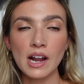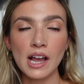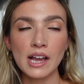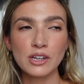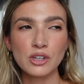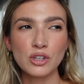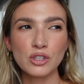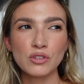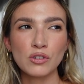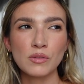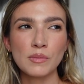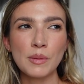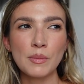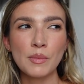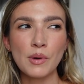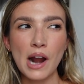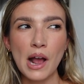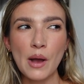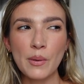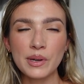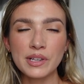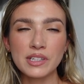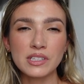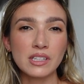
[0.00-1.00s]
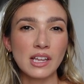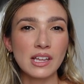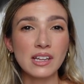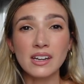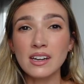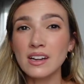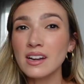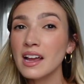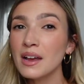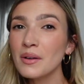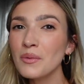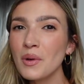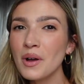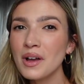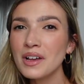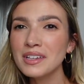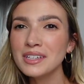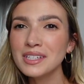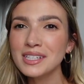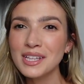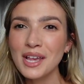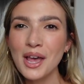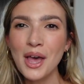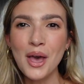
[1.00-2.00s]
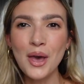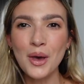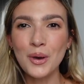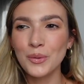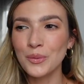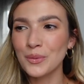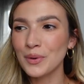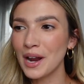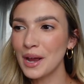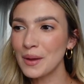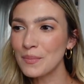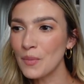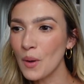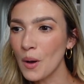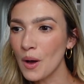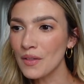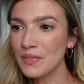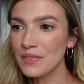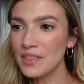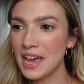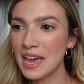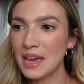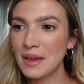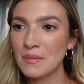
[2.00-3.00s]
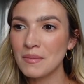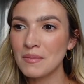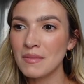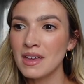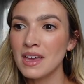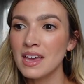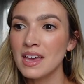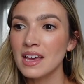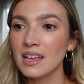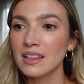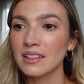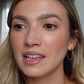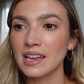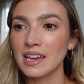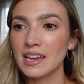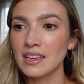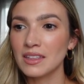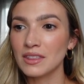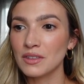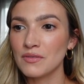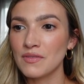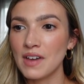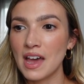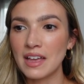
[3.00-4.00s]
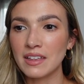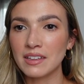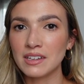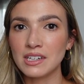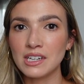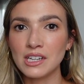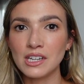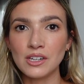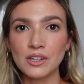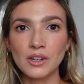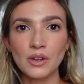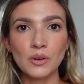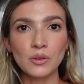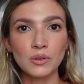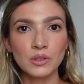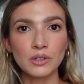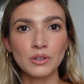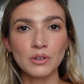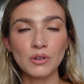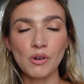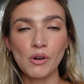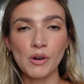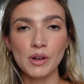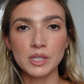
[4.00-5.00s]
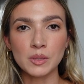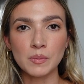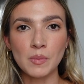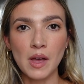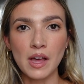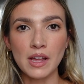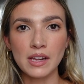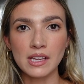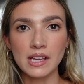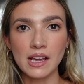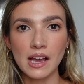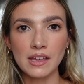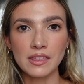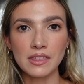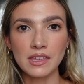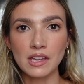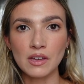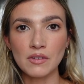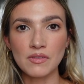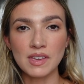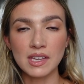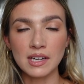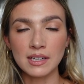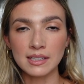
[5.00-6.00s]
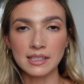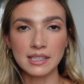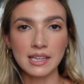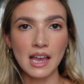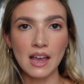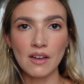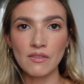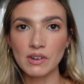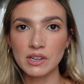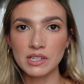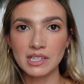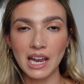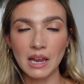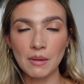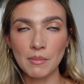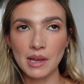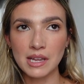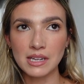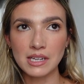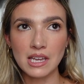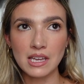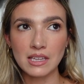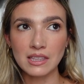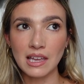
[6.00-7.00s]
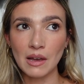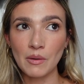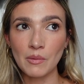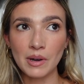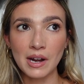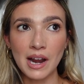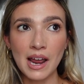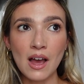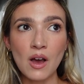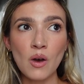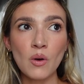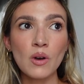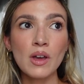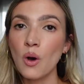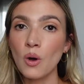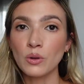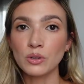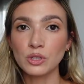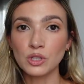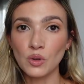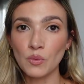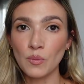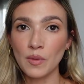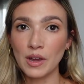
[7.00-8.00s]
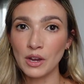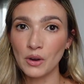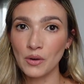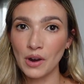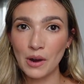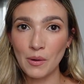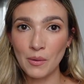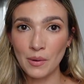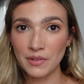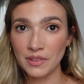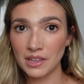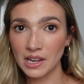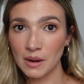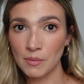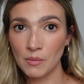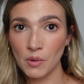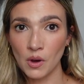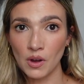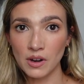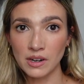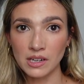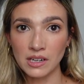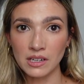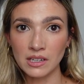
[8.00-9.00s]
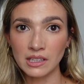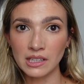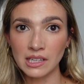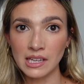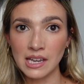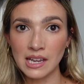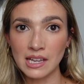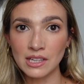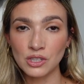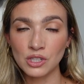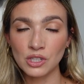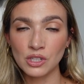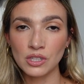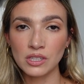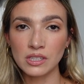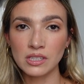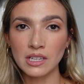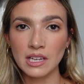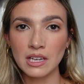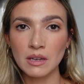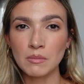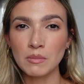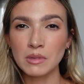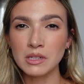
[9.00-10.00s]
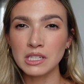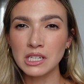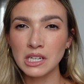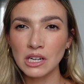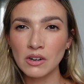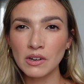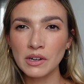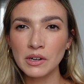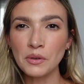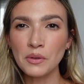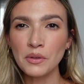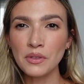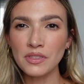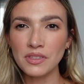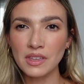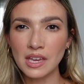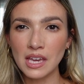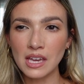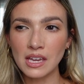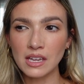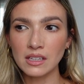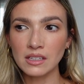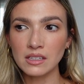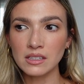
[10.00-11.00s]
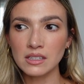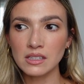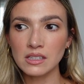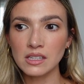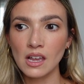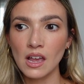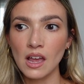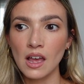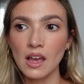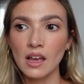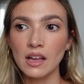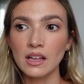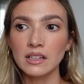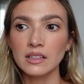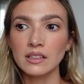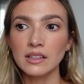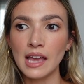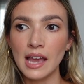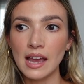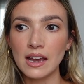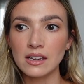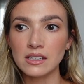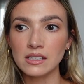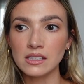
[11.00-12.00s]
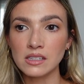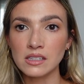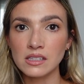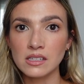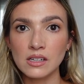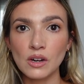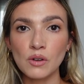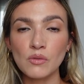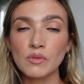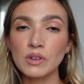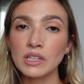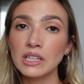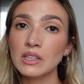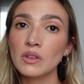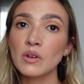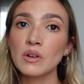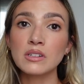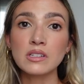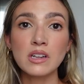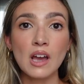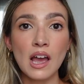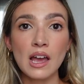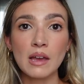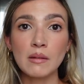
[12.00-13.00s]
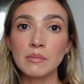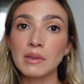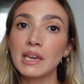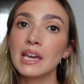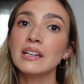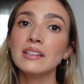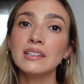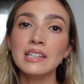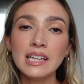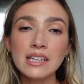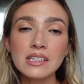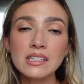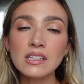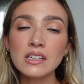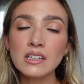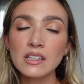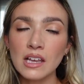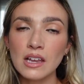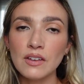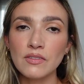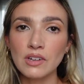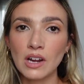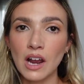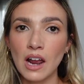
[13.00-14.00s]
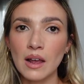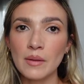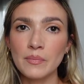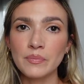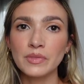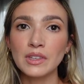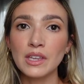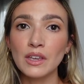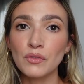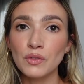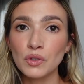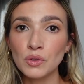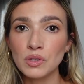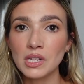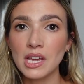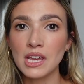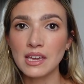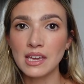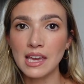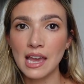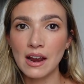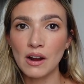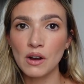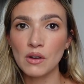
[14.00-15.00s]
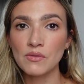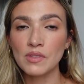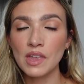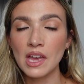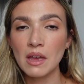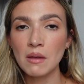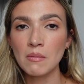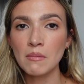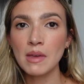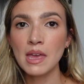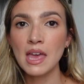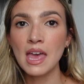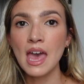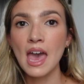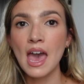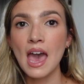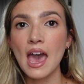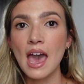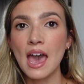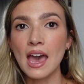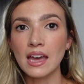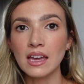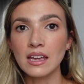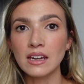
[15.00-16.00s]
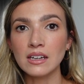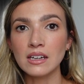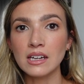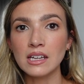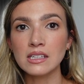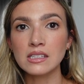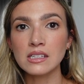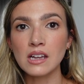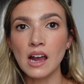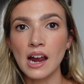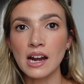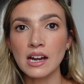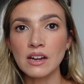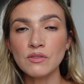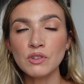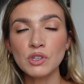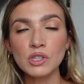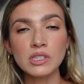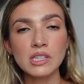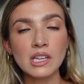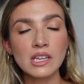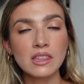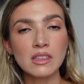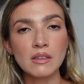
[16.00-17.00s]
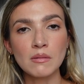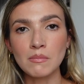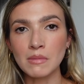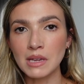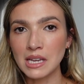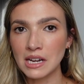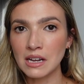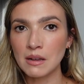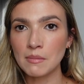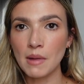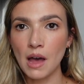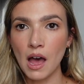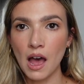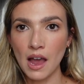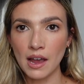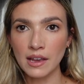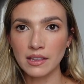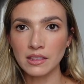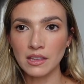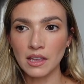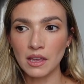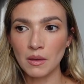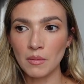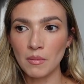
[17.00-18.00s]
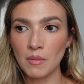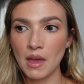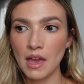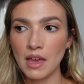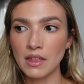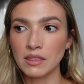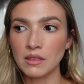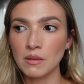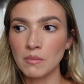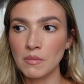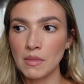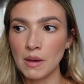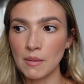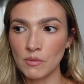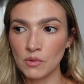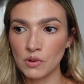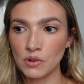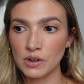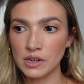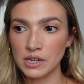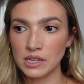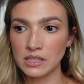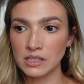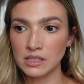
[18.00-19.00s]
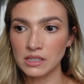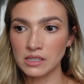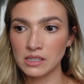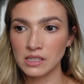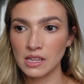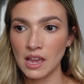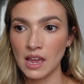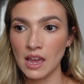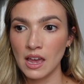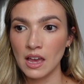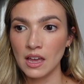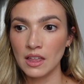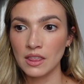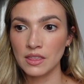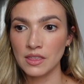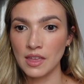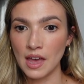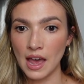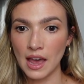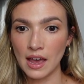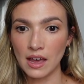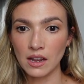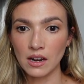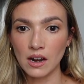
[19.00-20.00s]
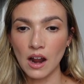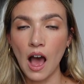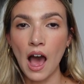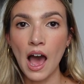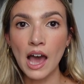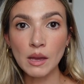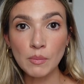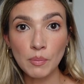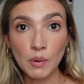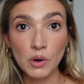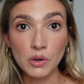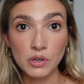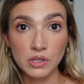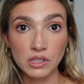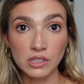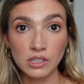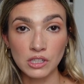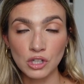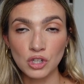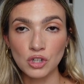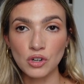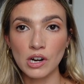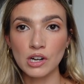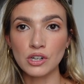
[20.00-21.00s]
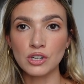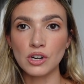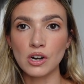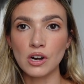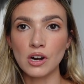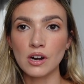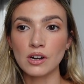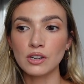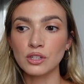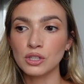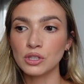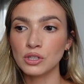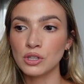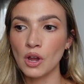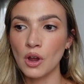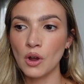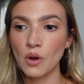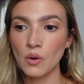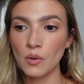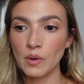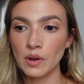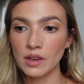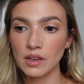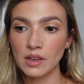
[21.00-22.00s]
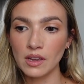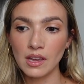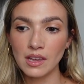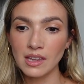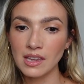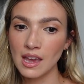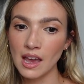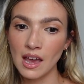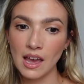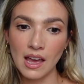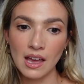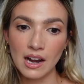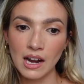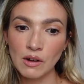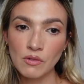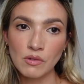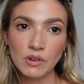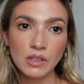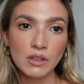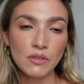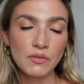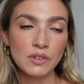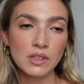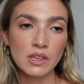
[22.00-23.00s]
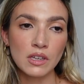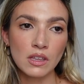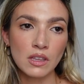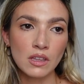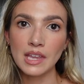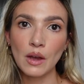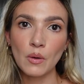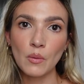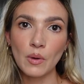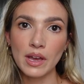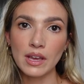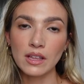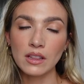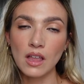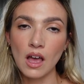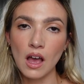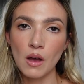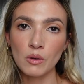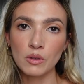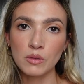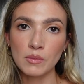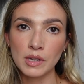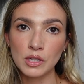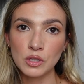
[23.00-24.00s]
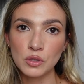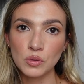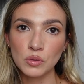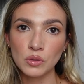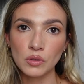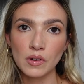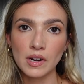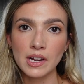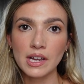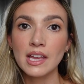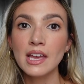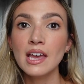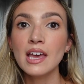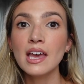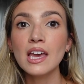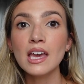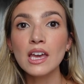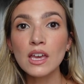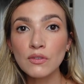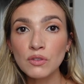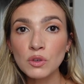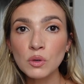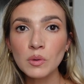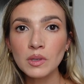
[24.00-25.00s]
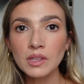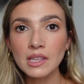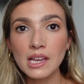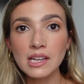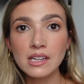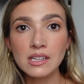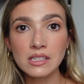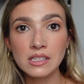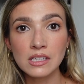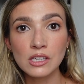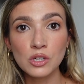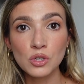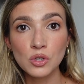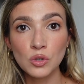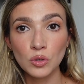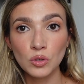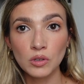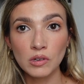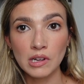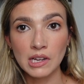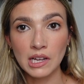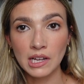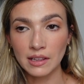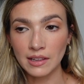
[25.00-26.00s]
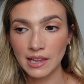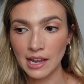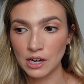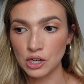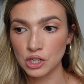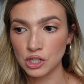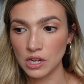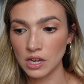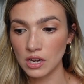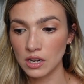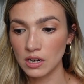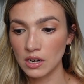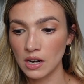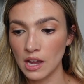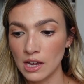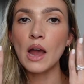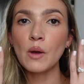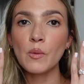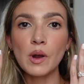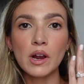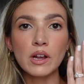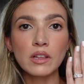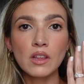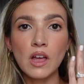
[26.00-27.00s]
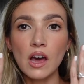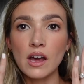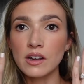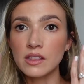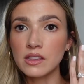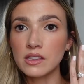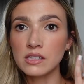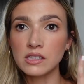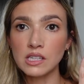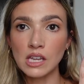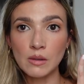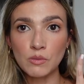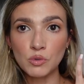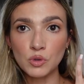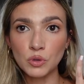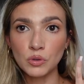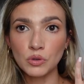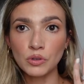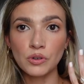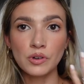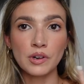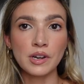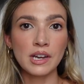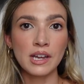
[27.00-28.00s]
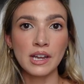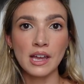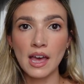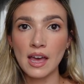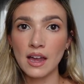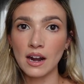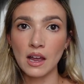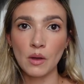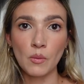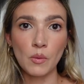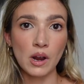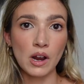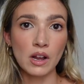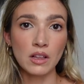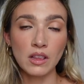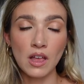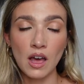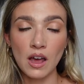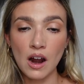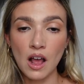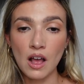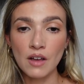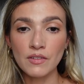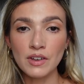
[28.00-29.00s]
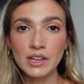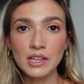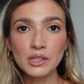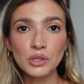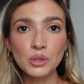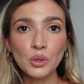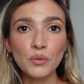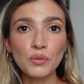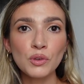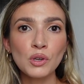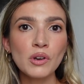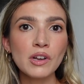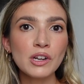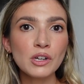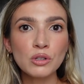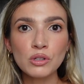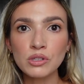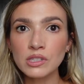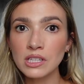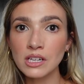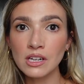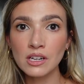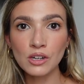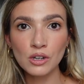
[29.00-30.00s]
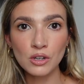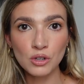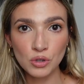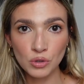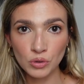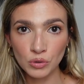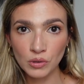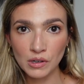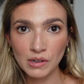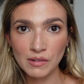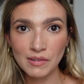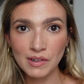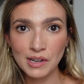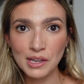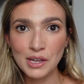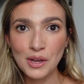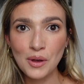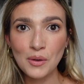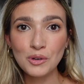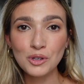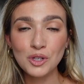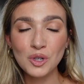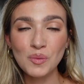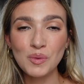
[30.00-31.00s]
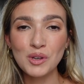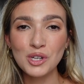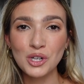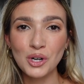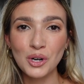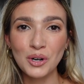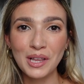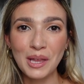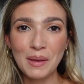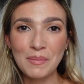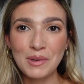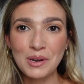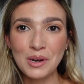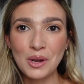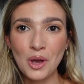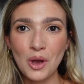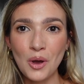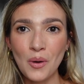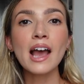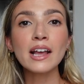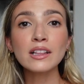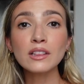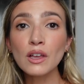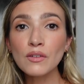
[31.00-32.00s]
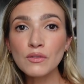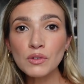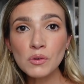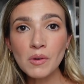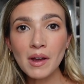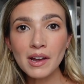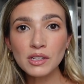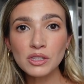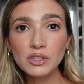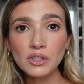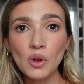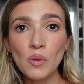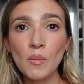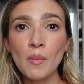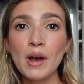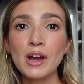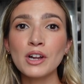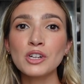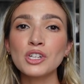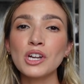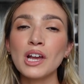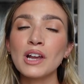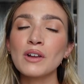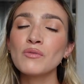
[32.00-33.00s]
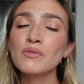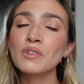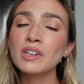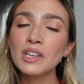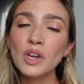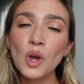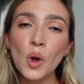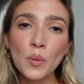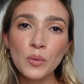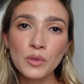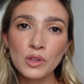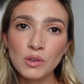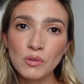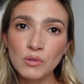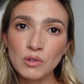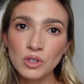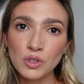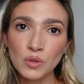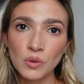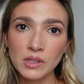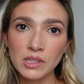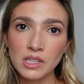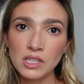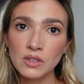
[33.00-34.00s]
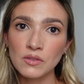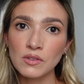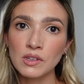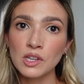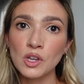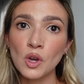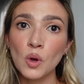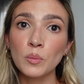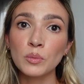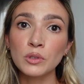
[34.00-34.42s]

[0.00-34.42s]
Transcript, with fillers: I just remember how excited I was when I bought them, like the Valentino little crossbody. I think of Italy every time I take that one out. Also my gray one that I bought in Italy. It's just like material things last a really long time, can last a lifetime if you take care of them. And it's kind of just like the meaning behind them and the memories that I personally treasure. So yeah, and I really feel that way a lot with my jewelry. If you would like to see a jewelry collection, I wear a lot of the same jewelry and I wear a lot of it. So if you're interested in a jewelry video, do be sure to let me know. I love you guys so much. I really hope that you enjoyed this video.